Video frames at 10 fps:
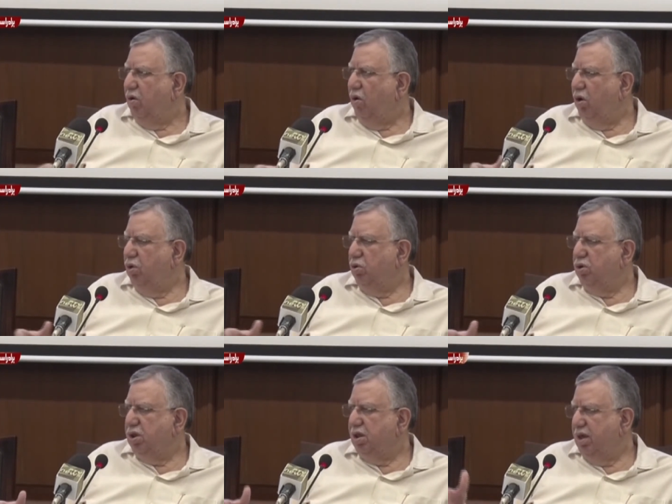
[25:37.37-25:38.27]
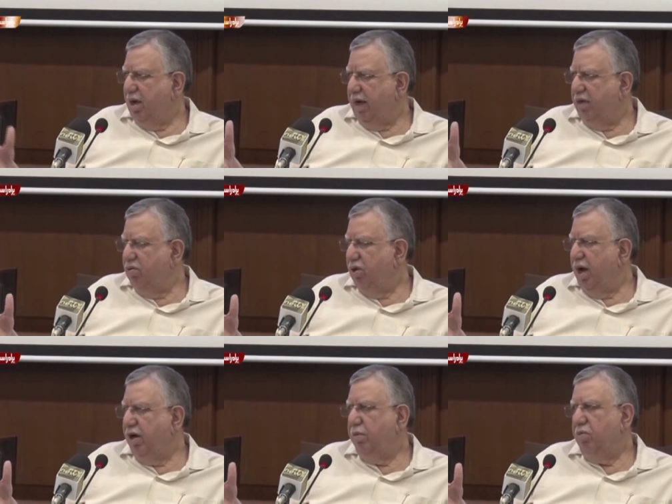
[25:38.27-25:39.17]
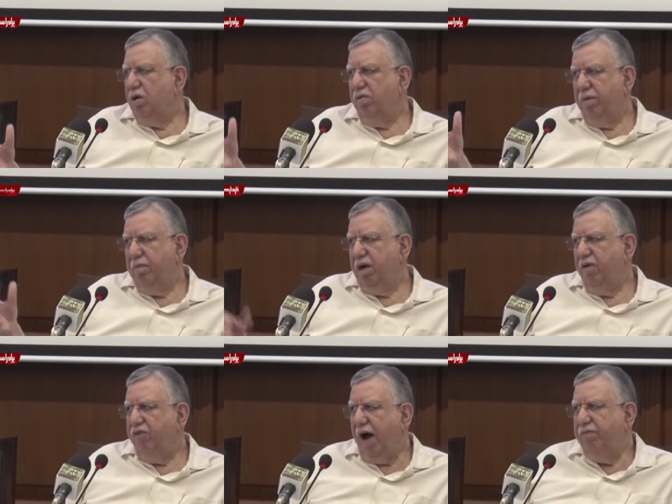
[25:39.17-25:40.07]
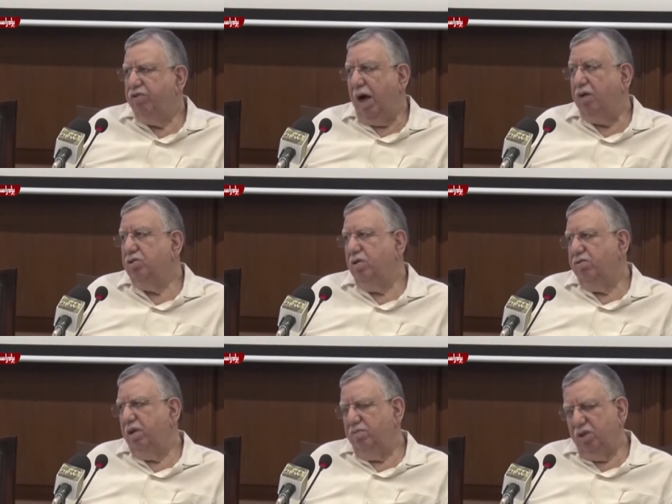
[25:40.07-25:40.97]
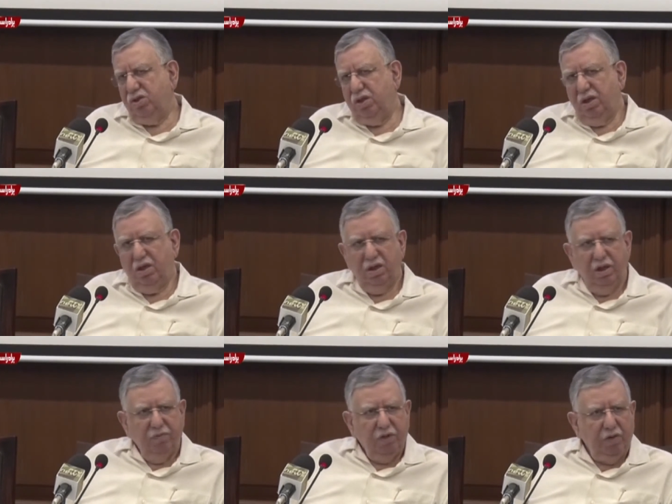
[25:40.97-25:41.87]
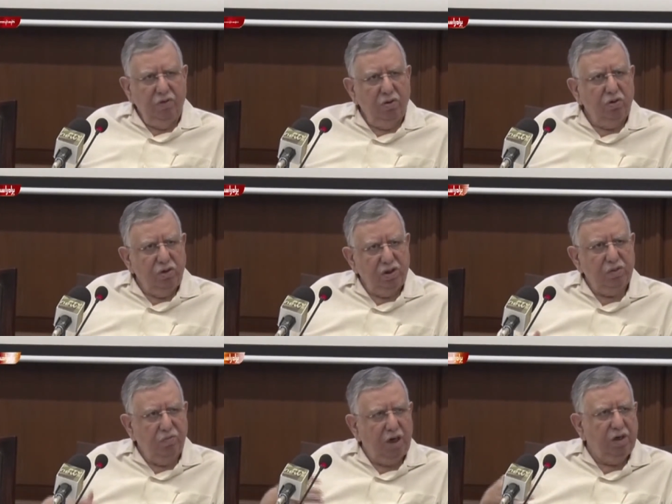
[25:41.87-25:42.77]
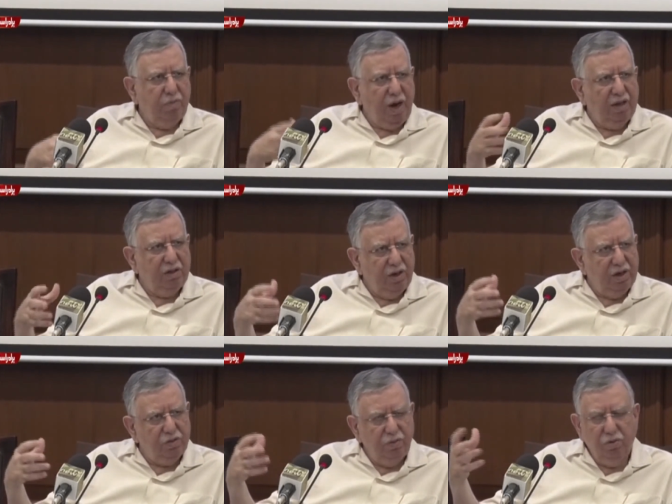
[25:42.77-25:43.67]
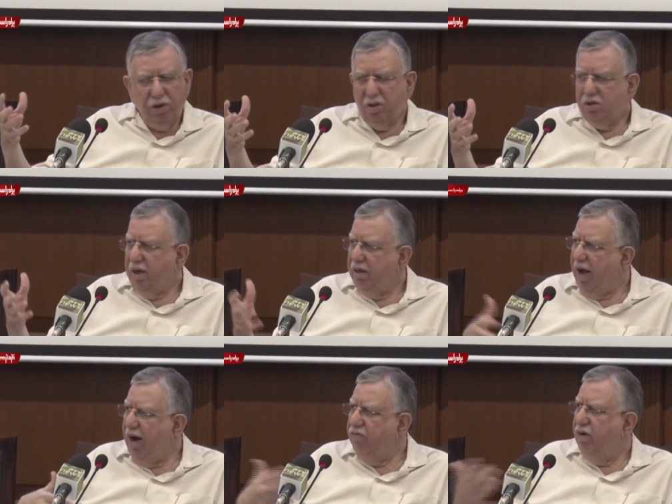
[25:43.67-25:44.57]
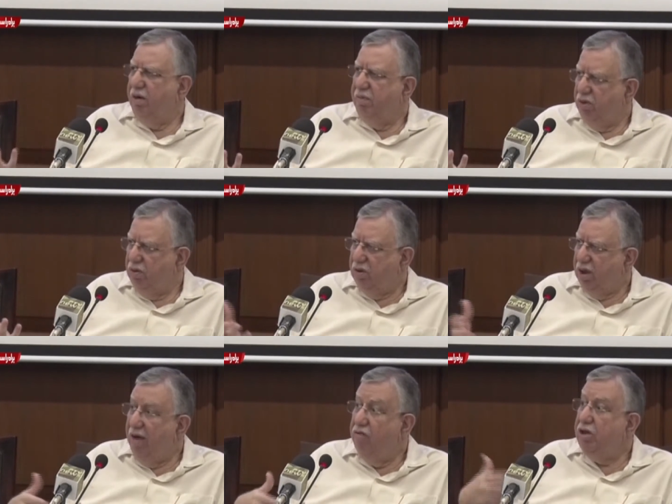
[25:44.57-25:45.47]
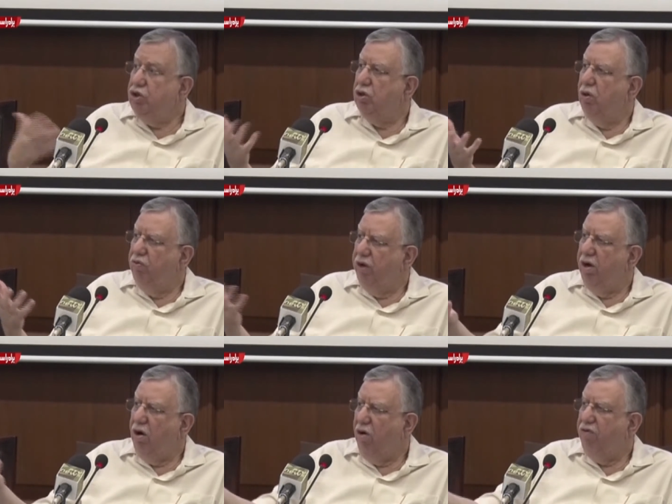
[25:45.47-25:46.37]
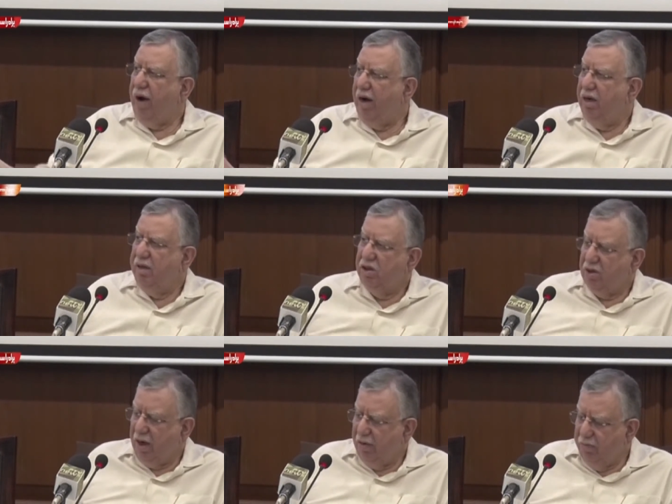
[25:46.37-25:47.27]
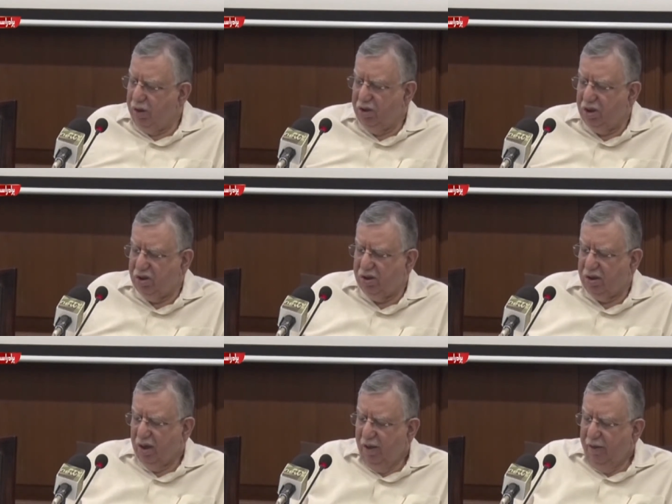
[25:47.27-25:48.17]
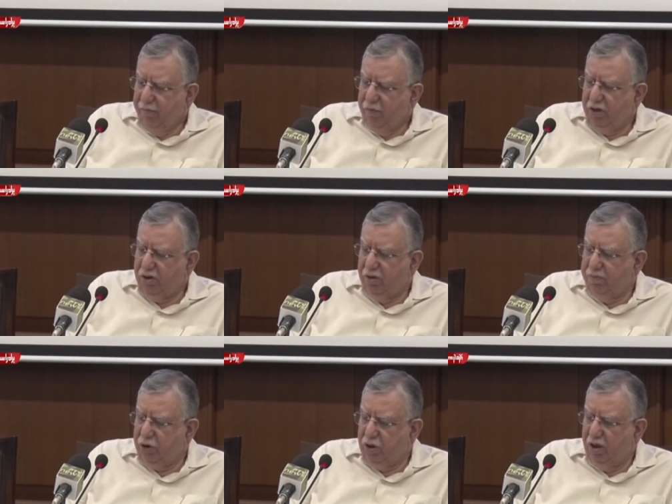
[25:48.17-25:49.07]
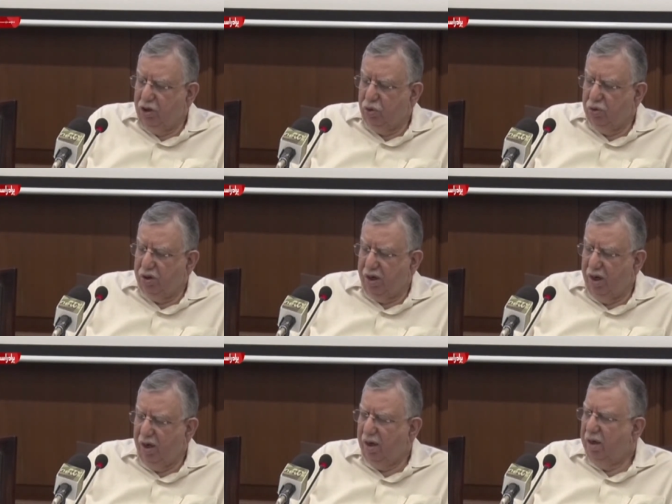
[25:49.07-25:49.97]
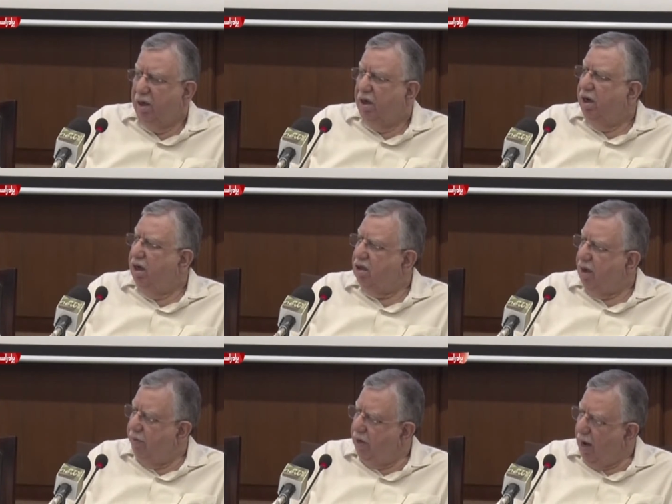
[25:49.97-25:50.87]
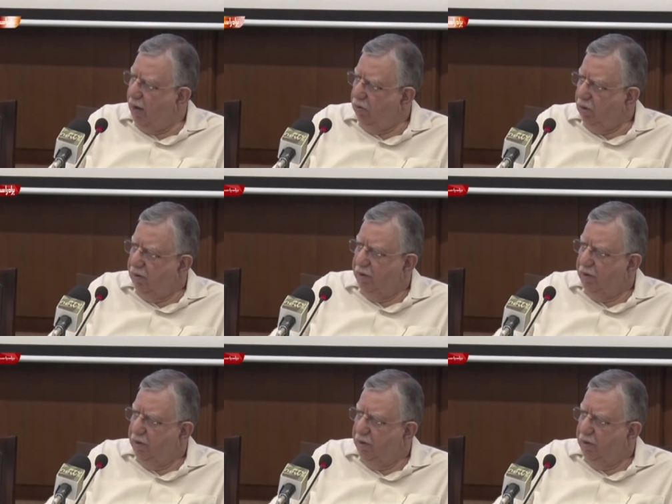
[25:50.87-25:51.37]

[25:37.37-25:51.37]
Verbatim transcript: All those things, like in the agri mall, we are building 5,000 of them this year, and we're going to just multiply in the next few years. And that will, you know, the eventual way of handling this kind of. But this is this issue is here. It is coming down.